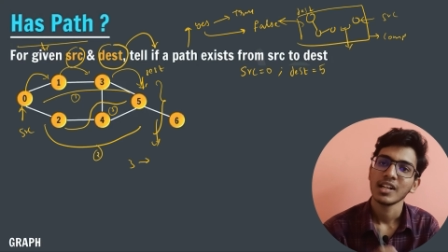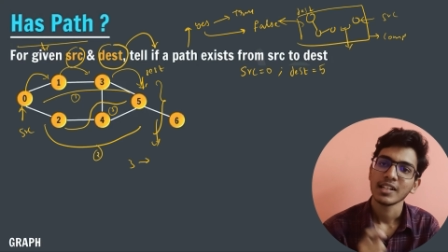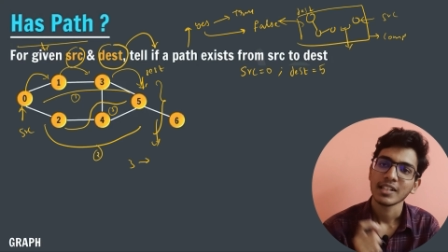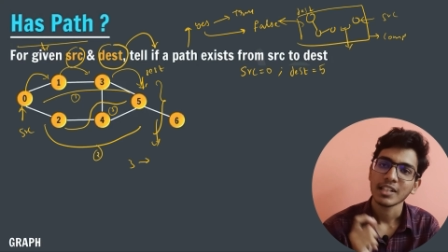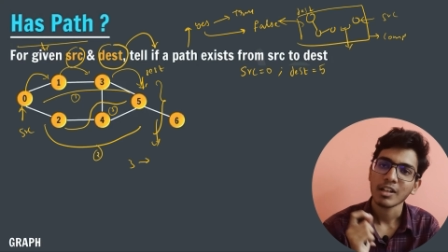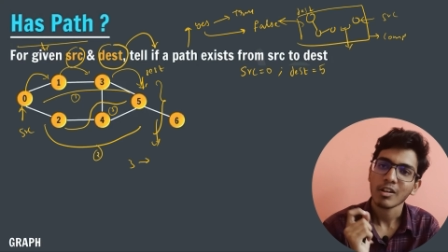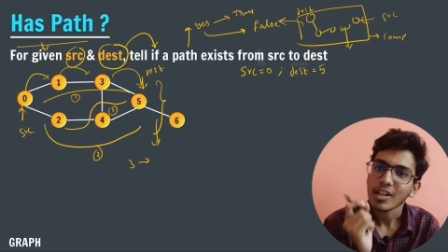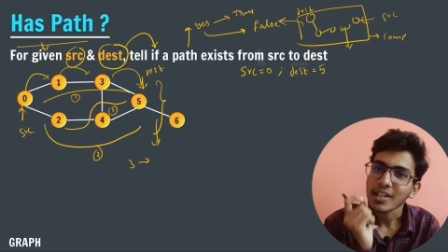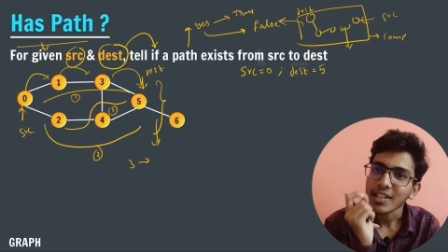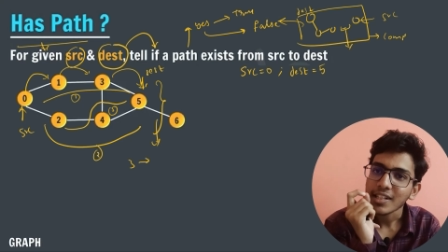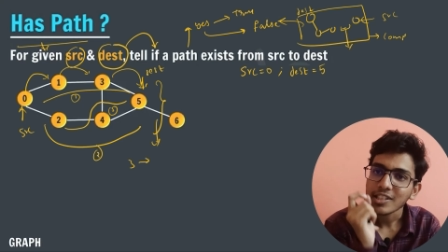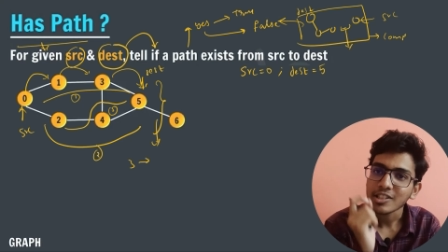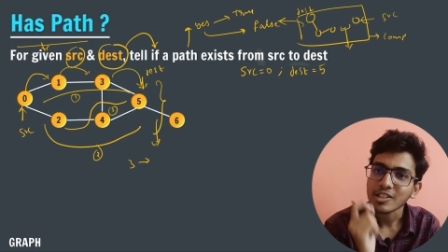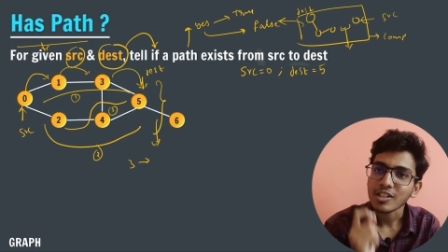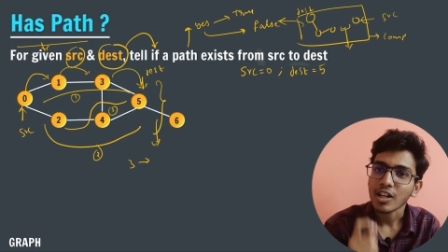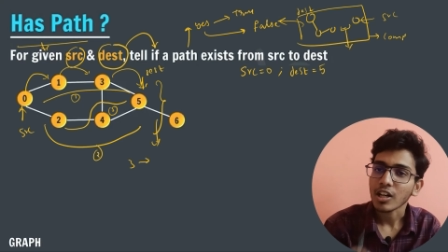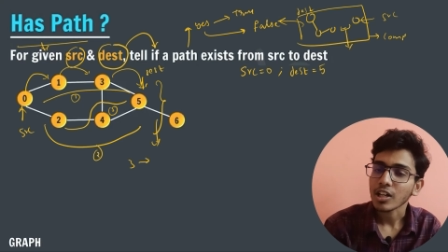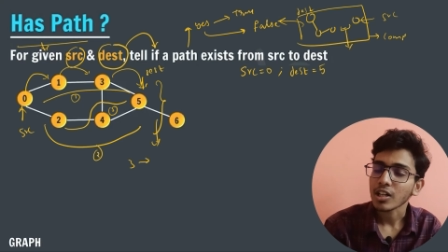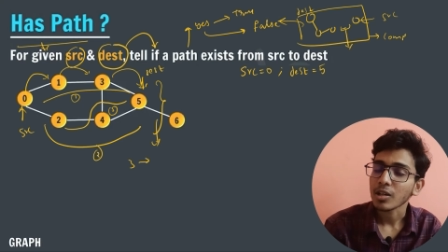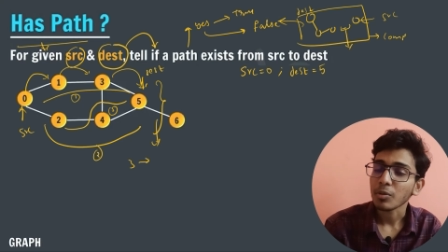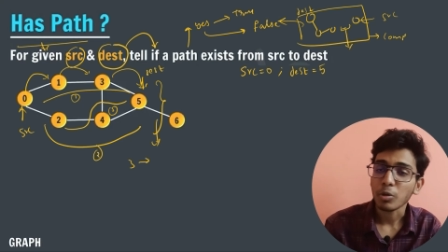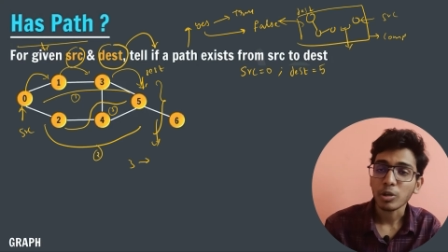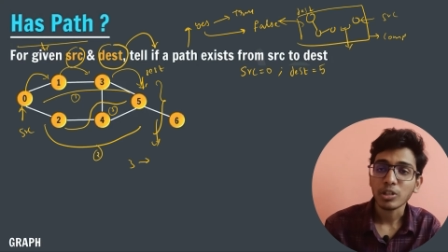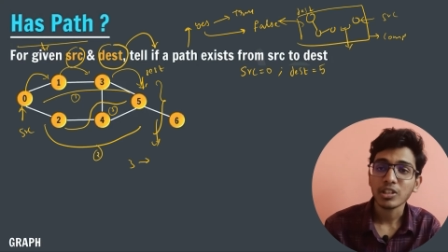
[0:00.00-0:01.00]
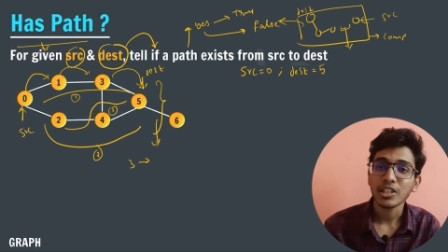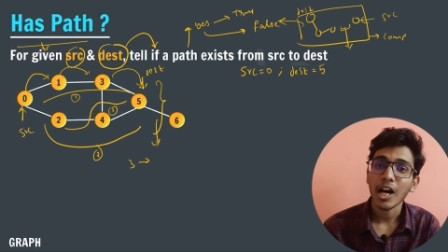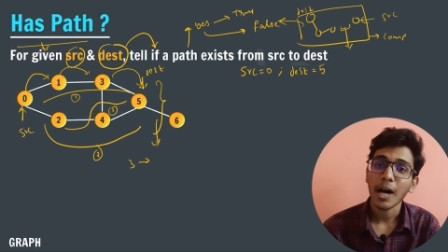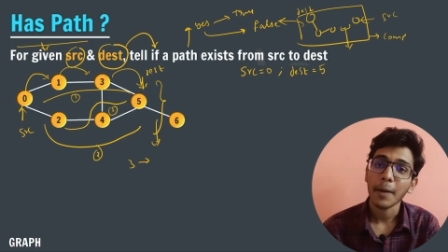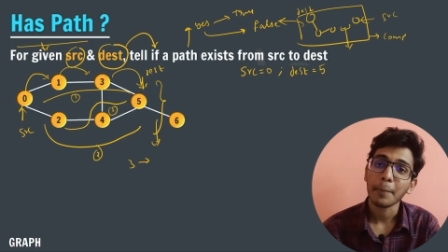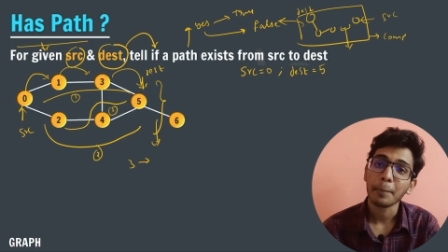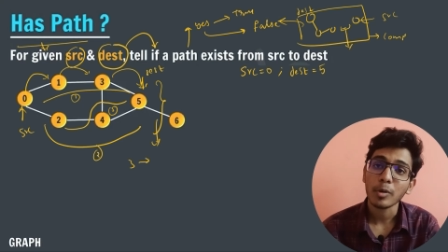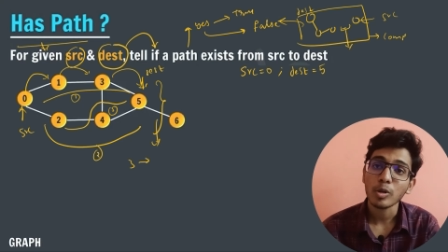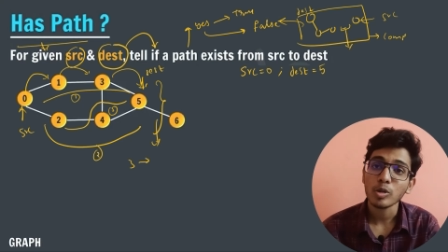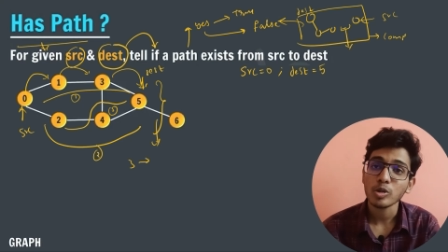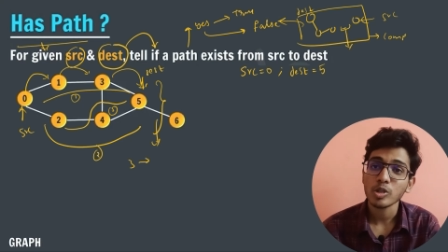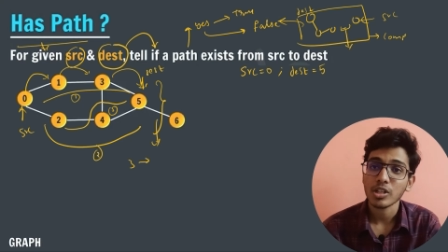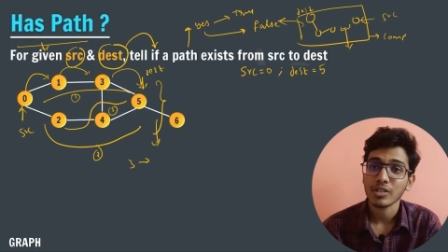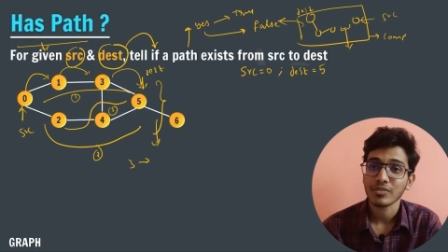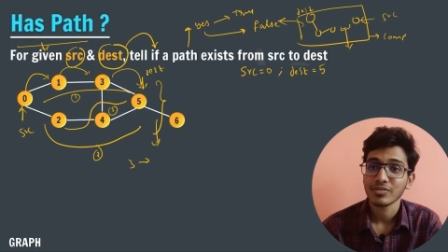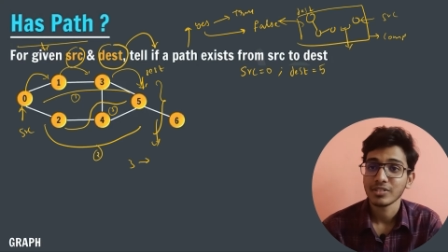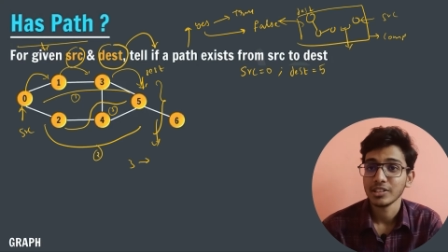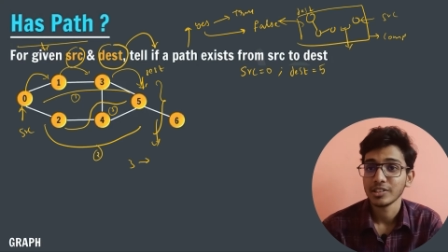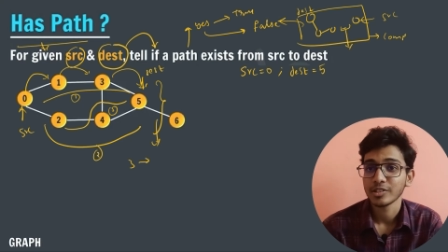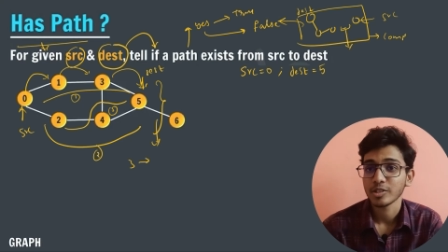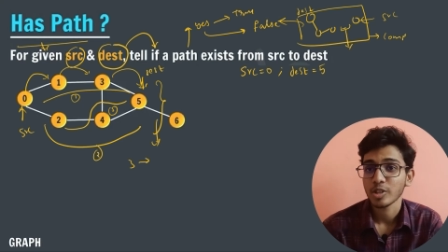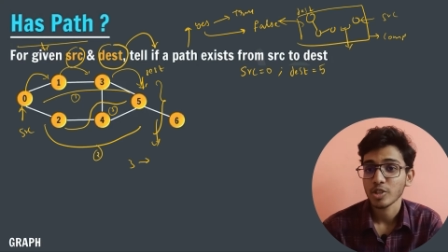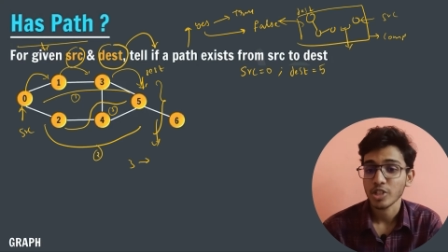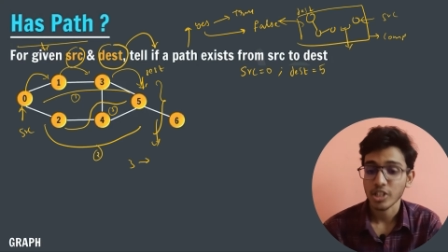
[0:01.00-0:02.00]
Now let us talk about the approach of
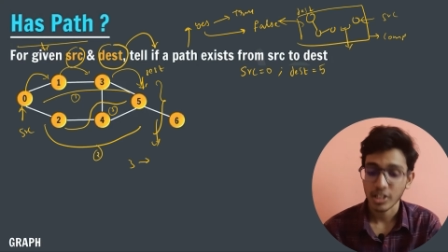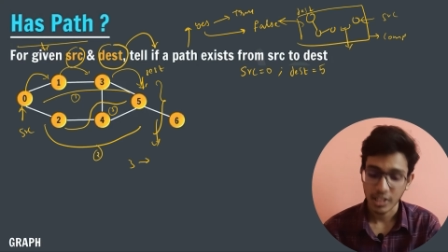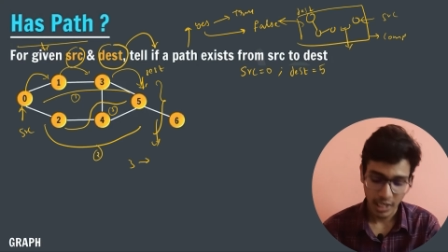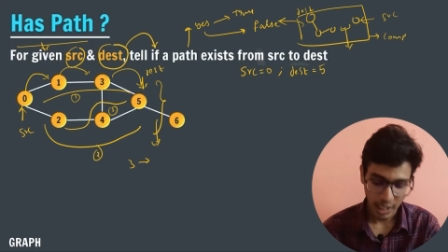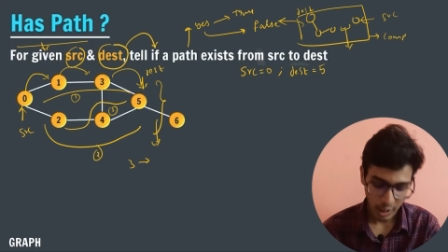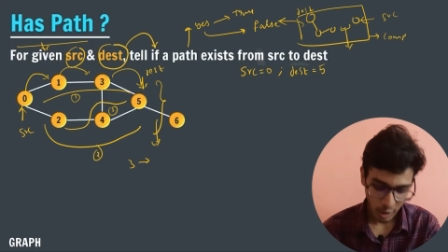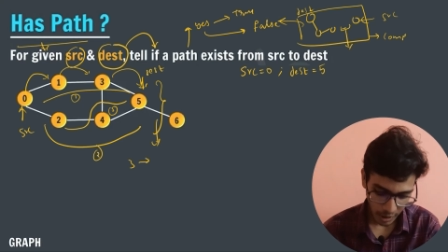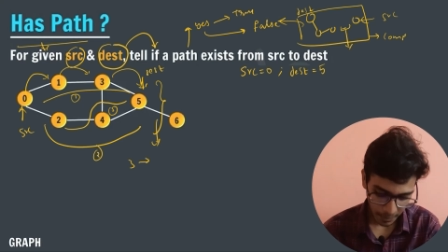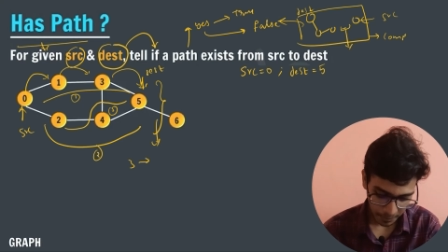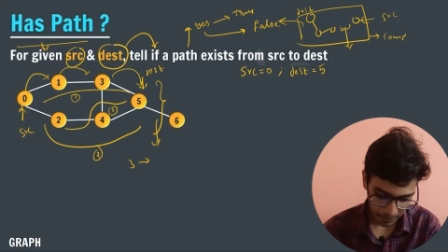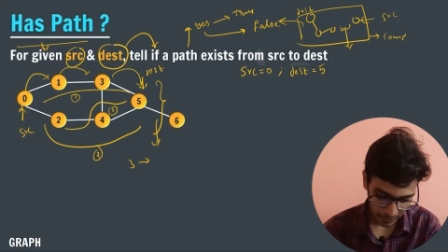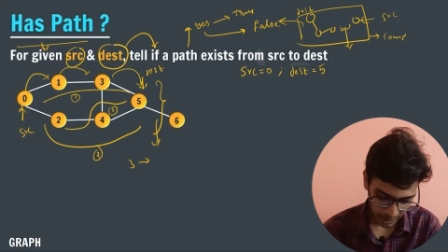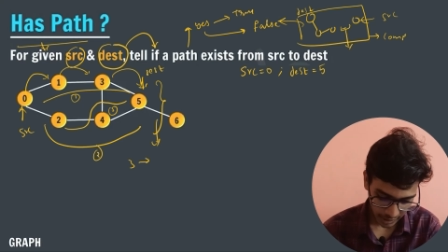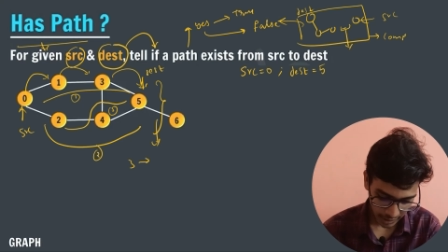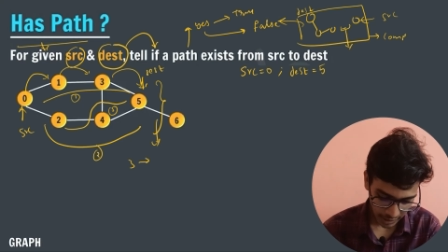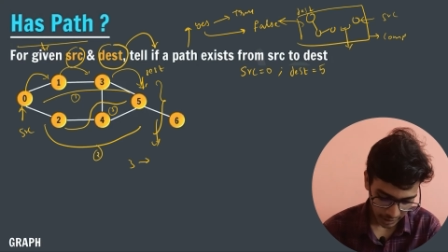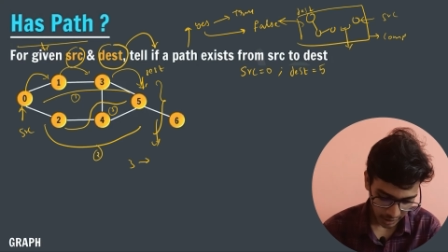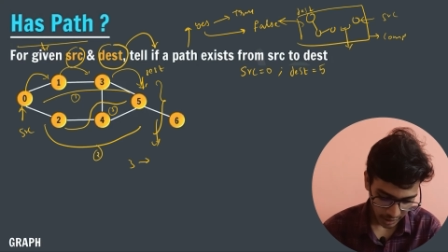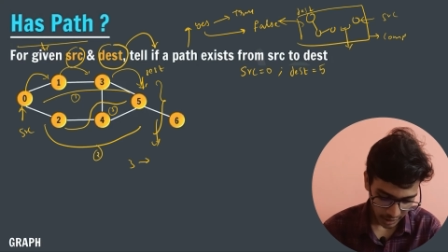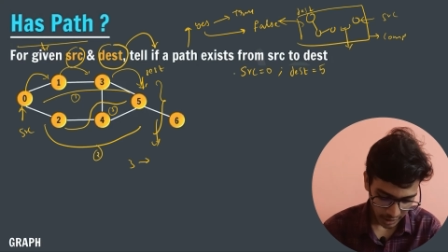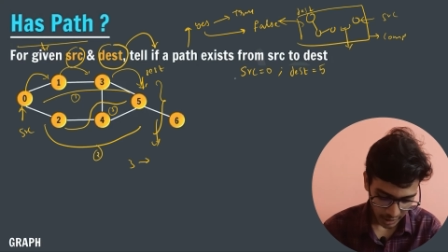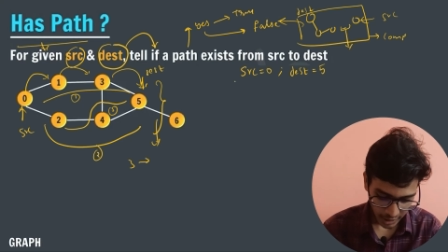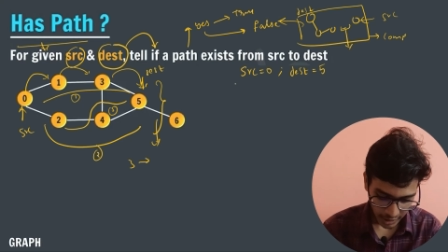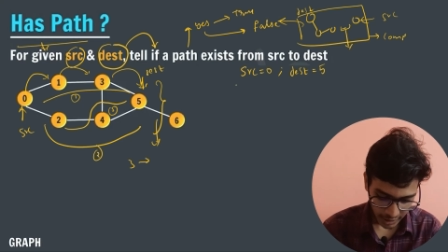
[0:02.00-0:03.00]
this question, how I'm gonna